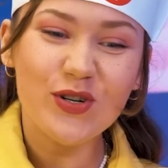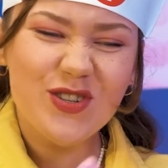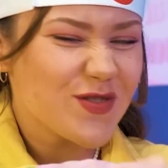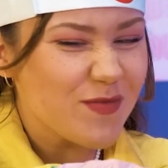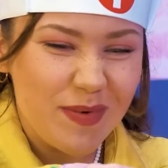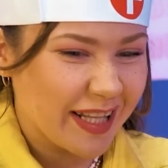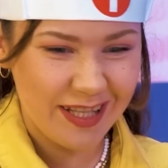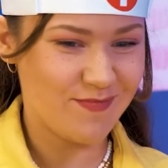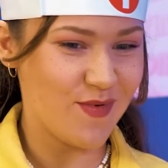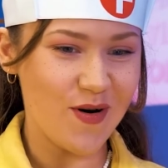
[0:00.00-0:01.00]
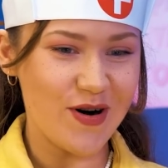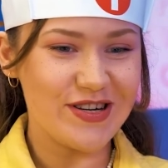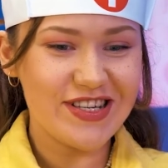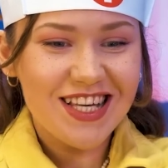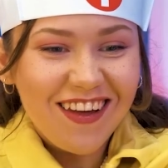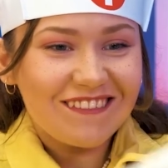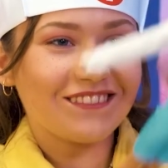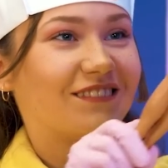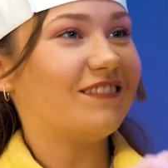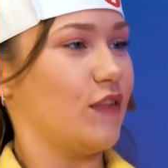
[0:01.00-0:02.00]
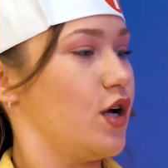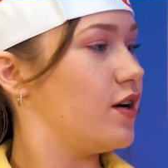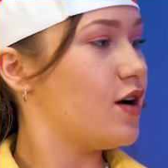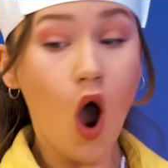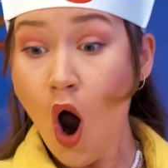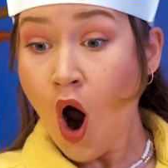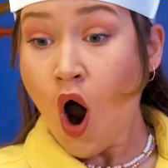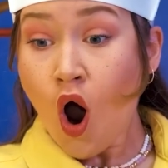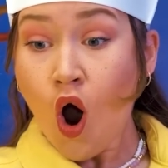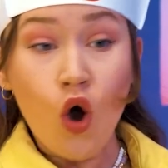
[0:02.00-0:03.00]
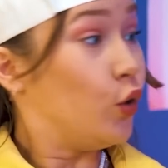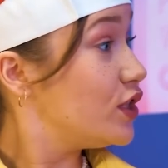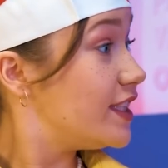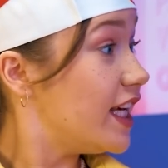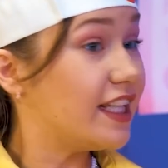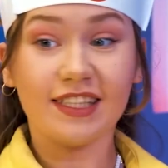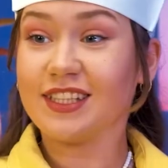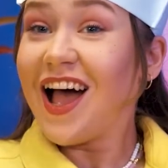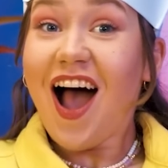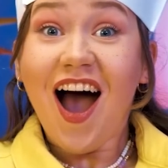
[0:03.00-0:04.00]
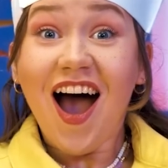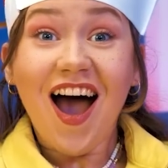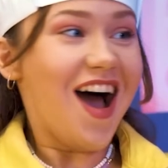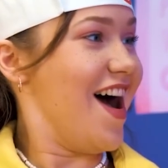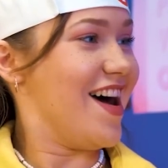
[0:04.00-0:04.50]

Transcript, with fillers: You look handsome as always! Oh, Barbie wants to give you a hug!